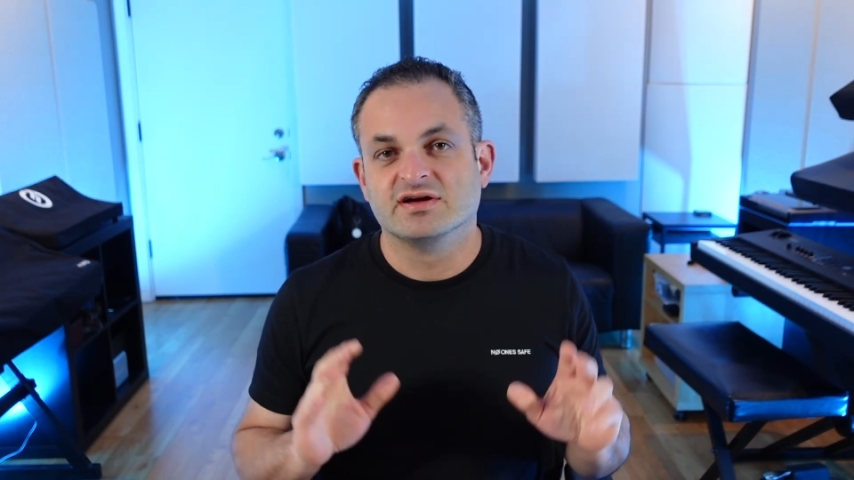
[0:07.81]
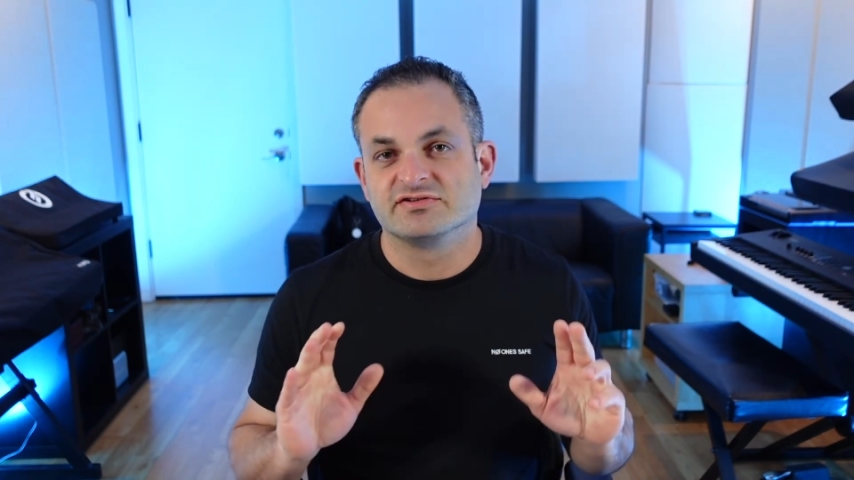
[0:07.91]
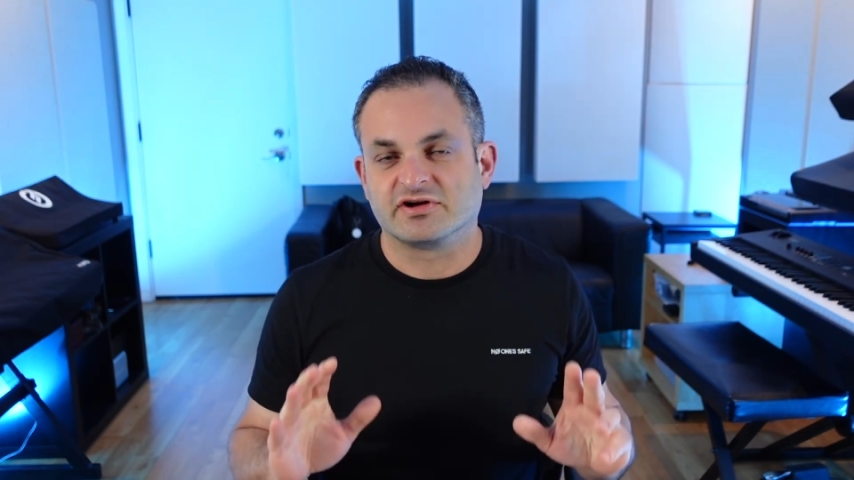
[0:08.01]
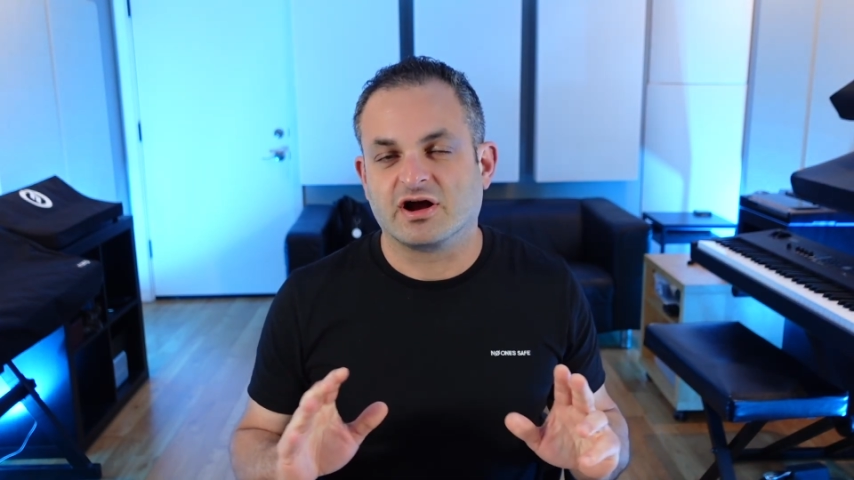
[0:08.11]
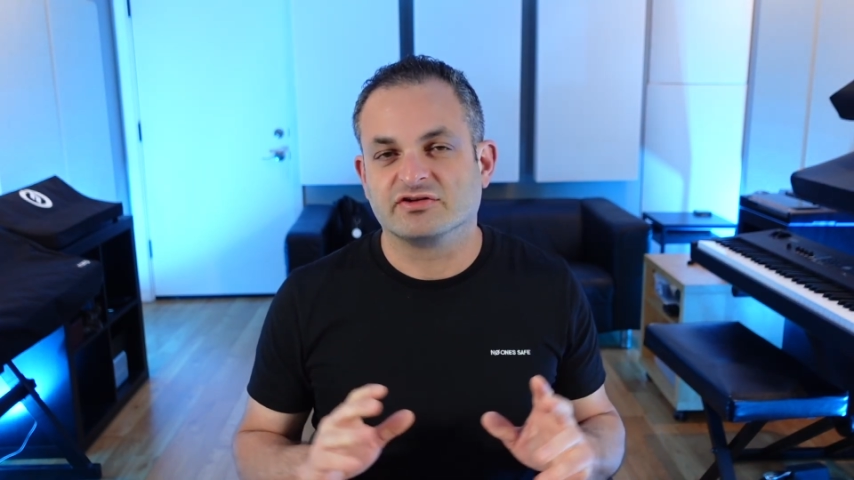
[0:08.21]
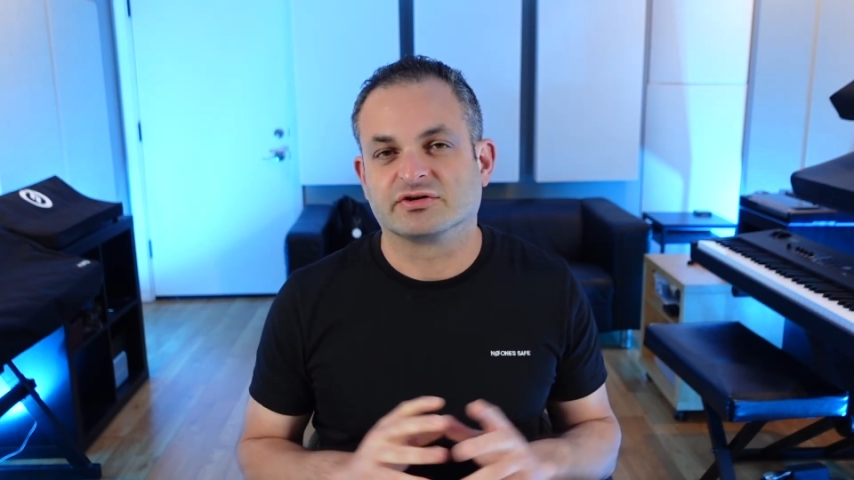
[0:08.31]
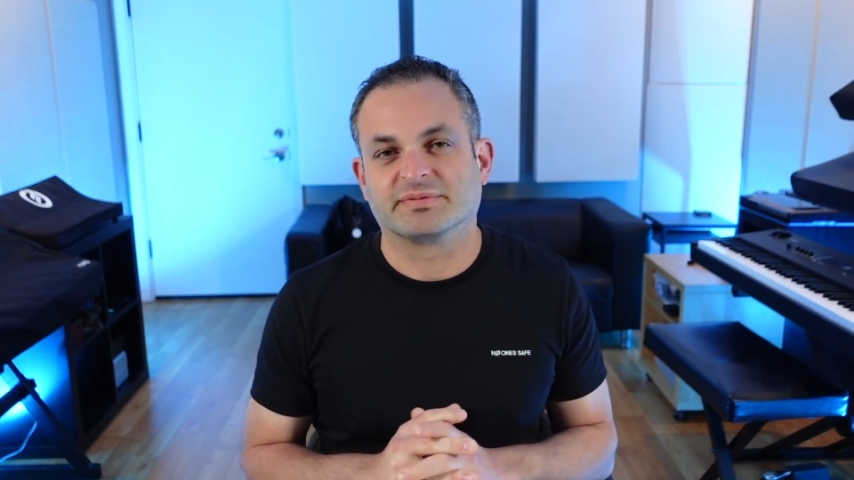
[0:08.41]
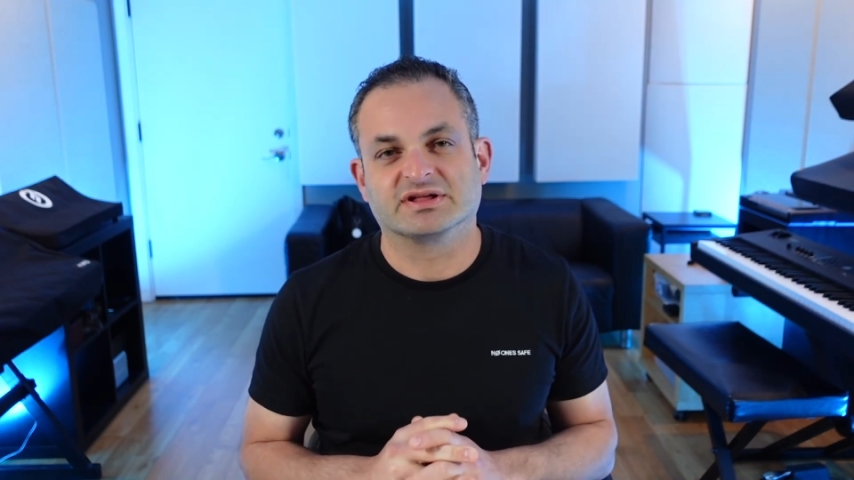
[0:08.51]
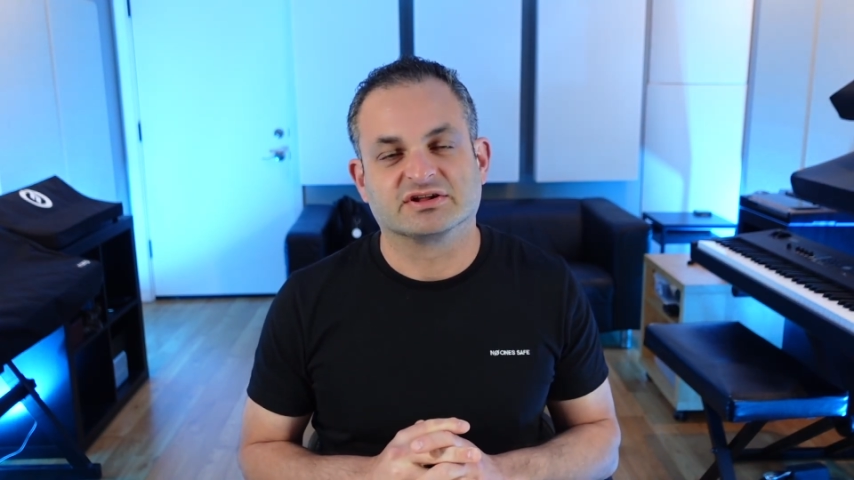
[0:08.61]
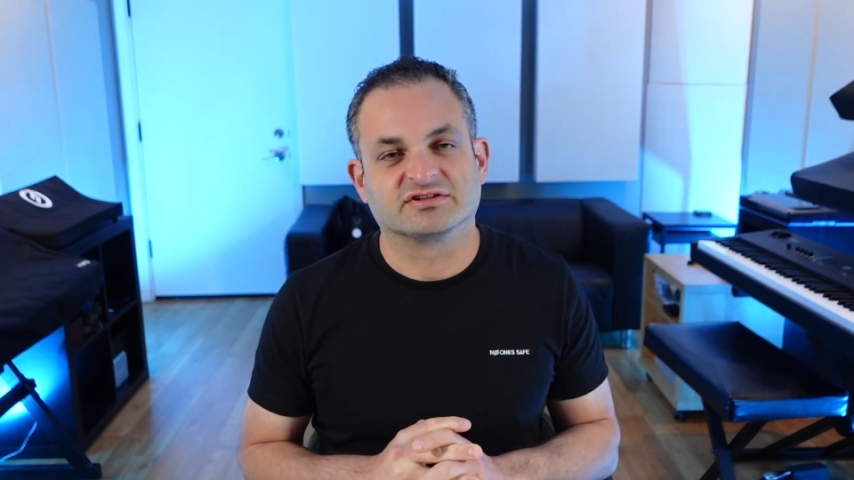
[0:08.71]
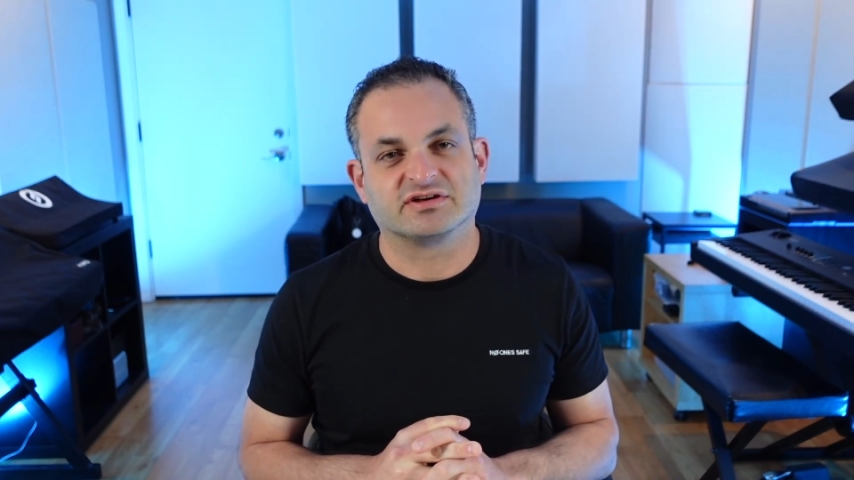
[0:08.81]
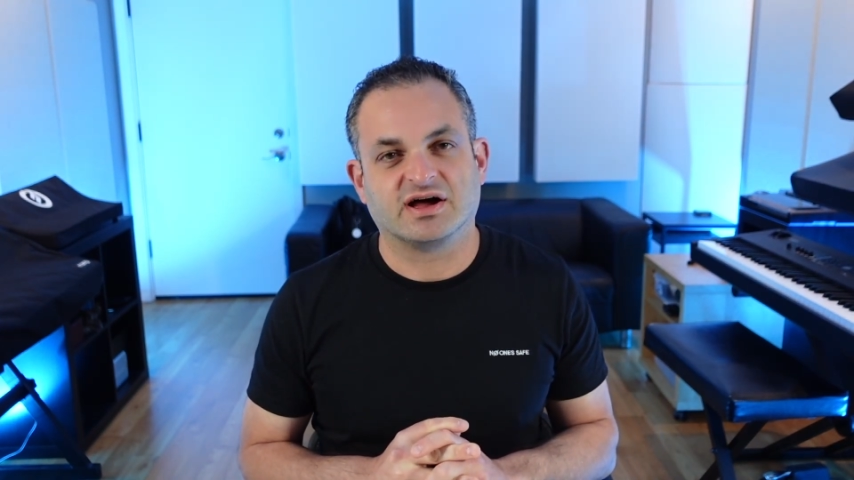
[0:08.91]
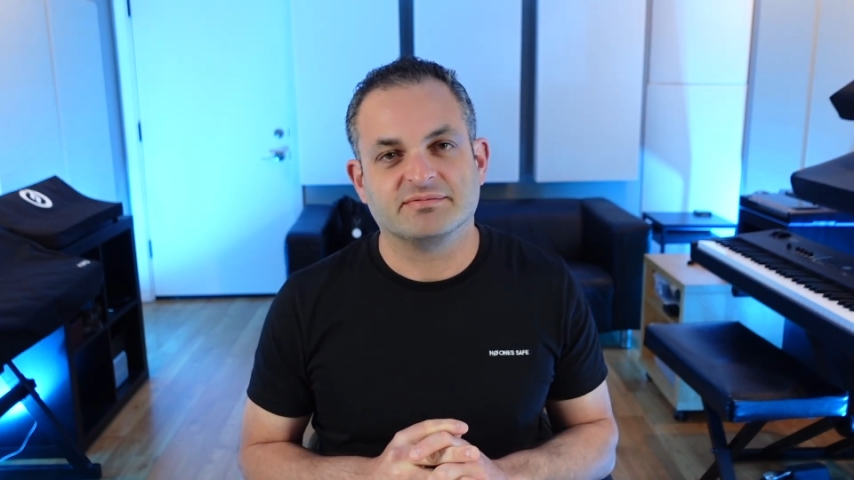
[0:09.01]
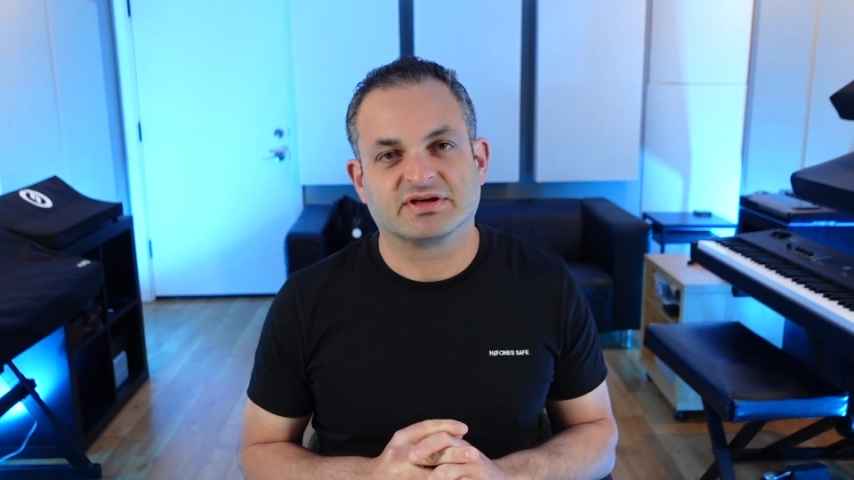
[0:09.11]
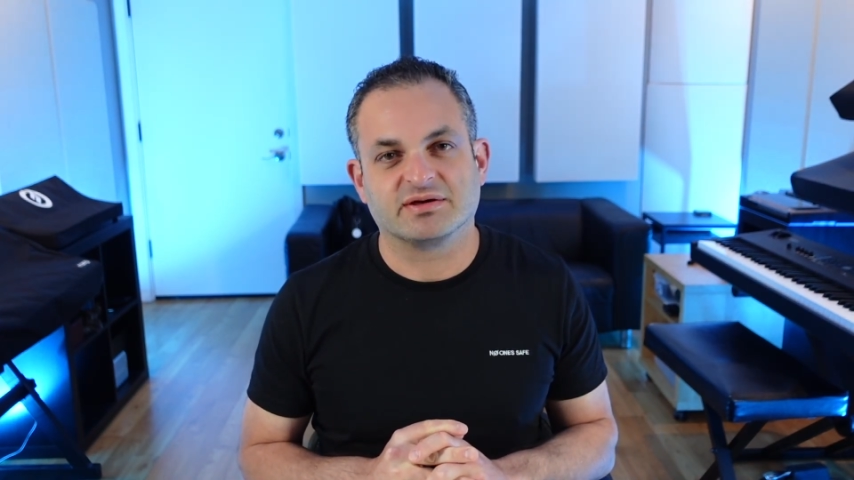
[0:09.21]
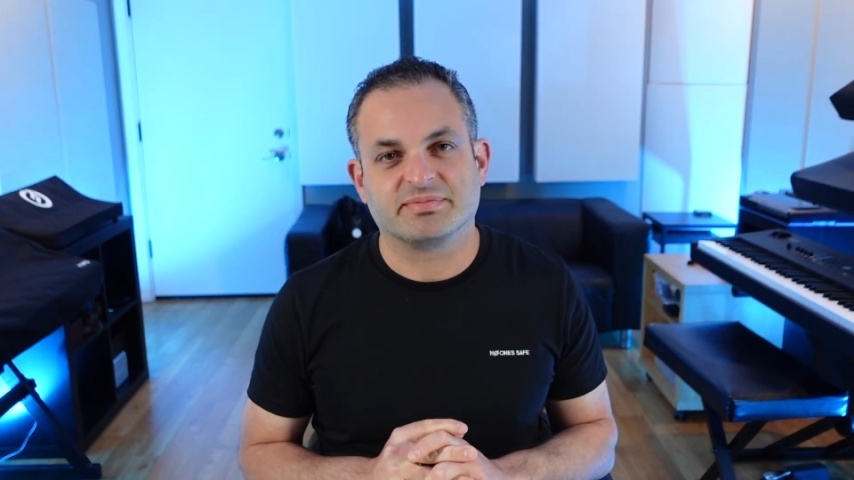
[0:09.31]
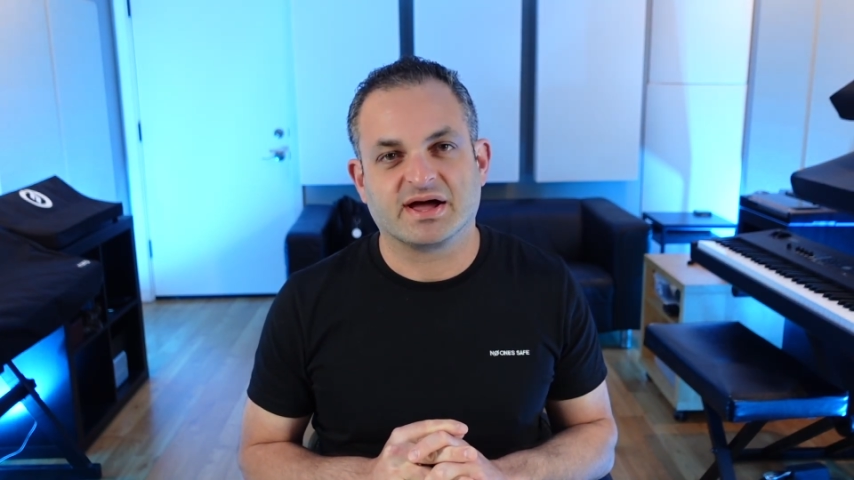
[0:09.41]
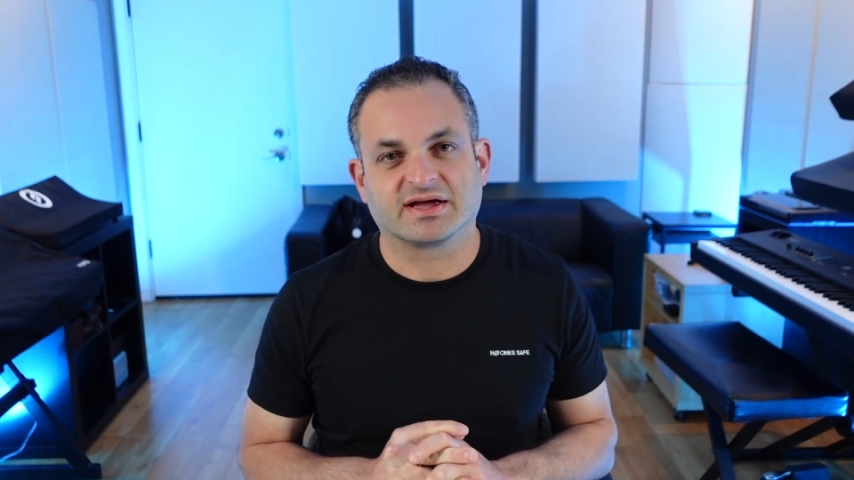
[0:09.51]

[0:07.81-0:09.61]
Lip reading: Sorry it took me a little time to get back